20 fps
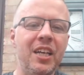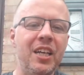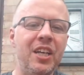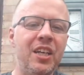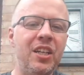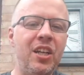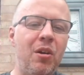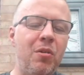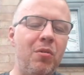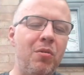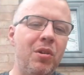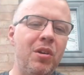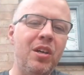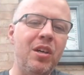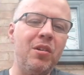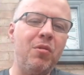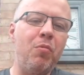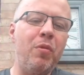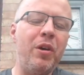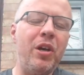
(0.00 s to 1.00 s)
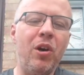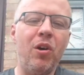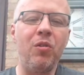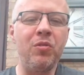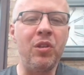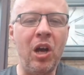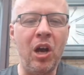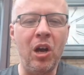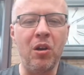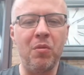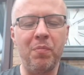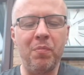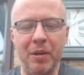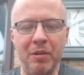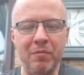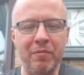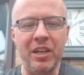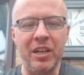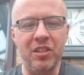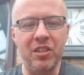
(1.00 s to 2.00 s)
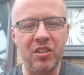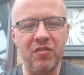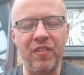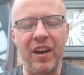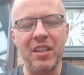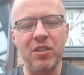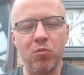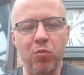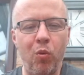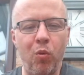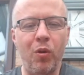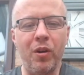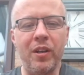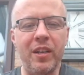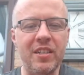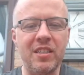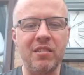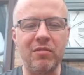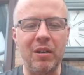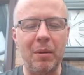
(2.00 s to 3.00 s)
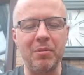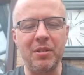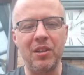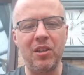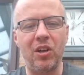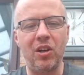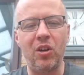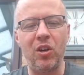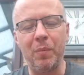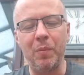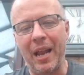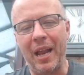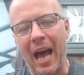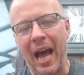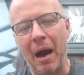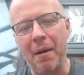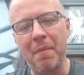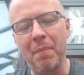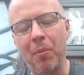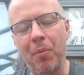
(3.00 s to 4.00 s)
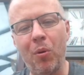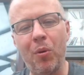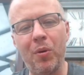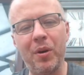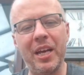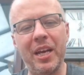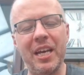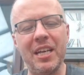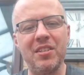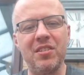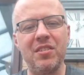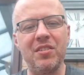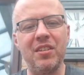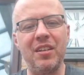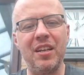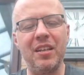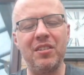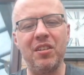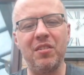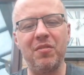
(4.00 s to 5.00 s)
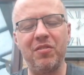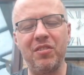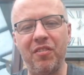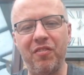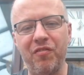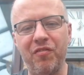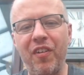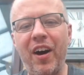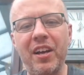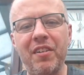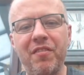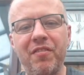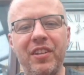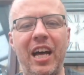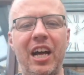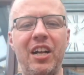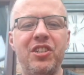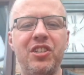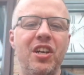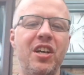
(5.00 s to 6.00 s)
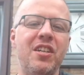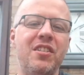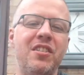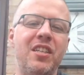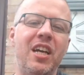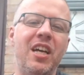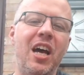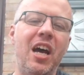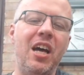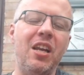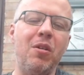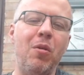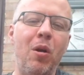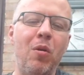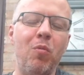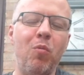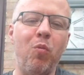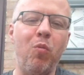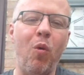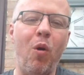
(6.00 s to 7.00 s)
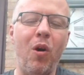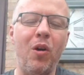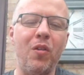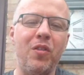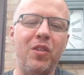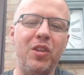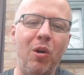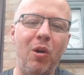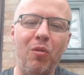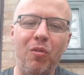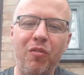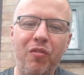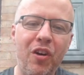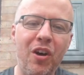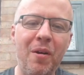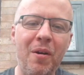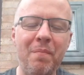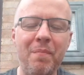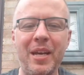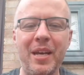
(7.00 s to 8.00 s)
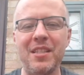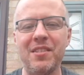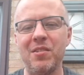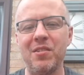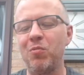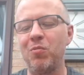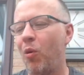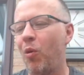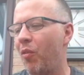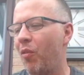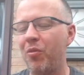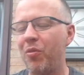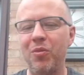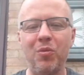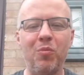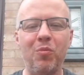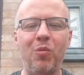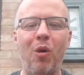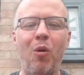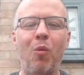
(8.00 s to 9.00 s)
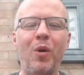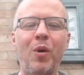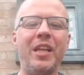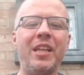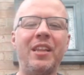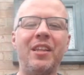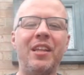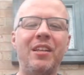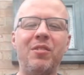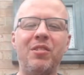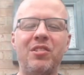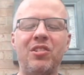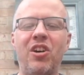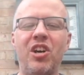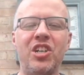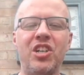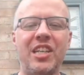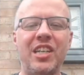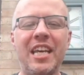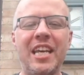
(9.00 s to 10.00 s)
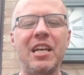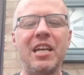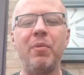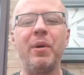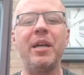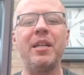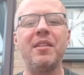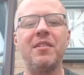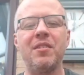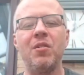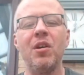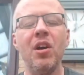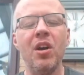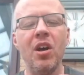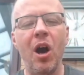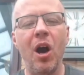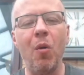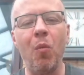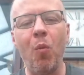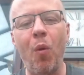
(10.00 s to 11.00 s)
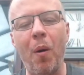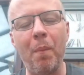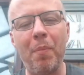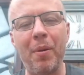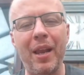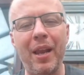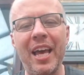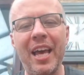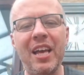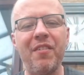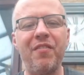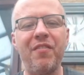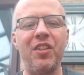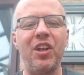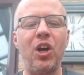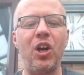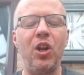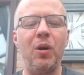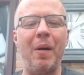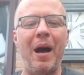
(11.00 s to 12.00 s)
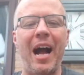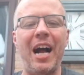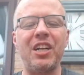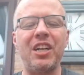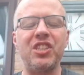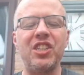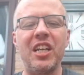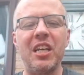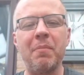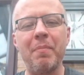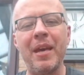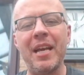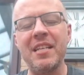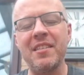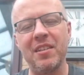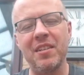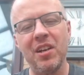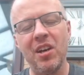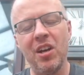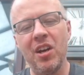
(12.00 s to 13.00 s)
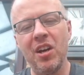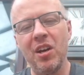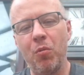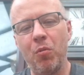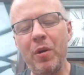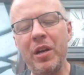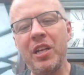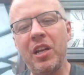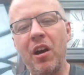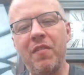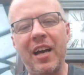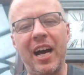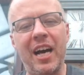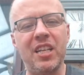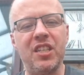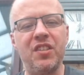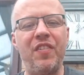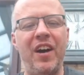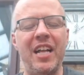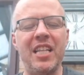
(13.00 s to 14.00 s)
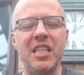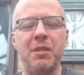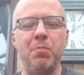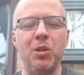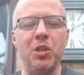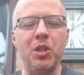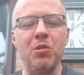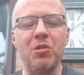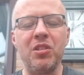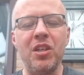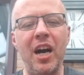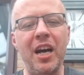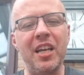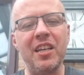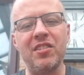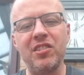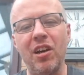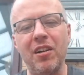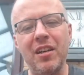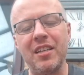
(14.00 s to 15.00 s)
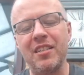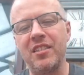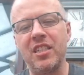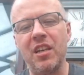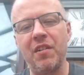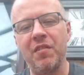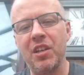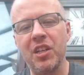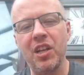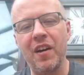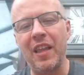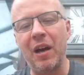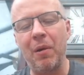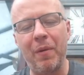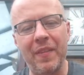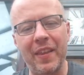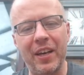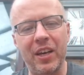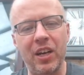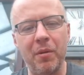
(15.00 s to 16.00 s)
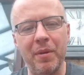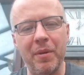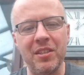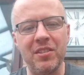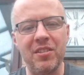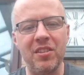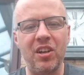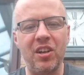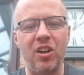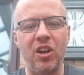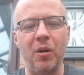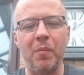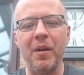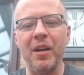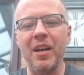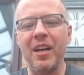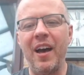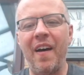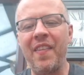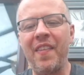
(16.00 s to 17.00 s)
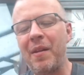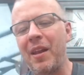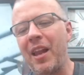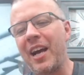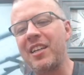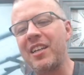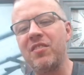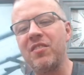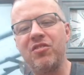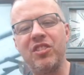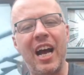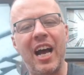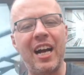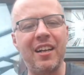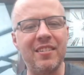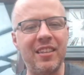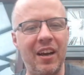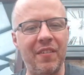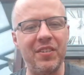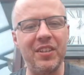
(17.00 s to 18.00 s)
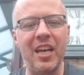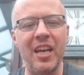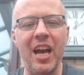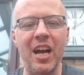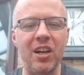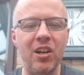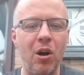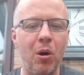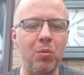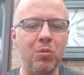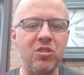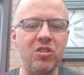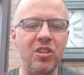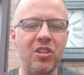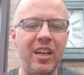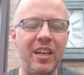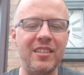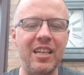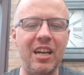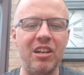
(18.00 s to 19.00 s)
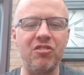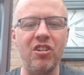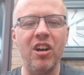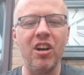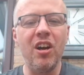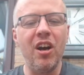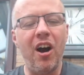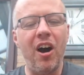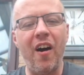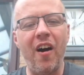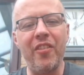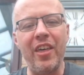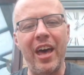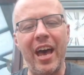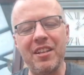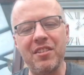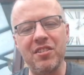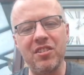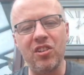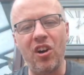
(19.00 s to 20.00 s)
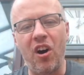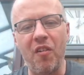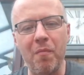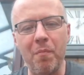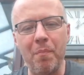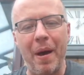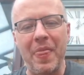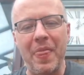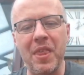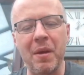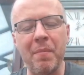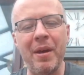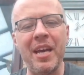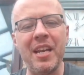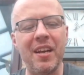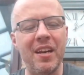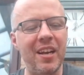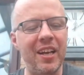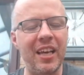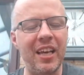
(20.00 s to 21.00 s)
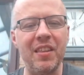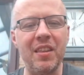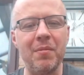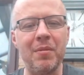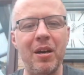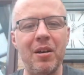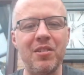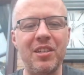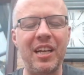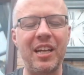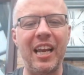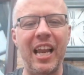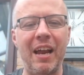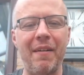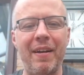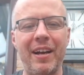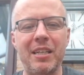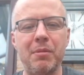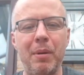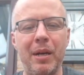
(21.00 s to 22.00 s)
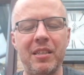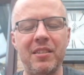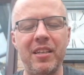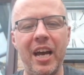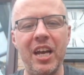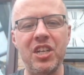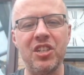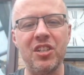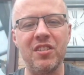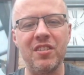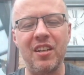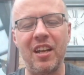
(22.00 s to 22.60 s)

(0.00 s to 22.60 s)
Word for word: You know, we all know, being Rangers fans, what it is to represent the club and how important it is to, to, to fight for that jersey and, and what the old firm means and what what winning the Scottish League means and, and what playing for the club actually means. And we know that as fans, but new signings don't necessarily know that when they come into the club. And the likes of Jack and Tavernier, Goldson, et cetera are there to sort of bed them in and give them those clear expectations.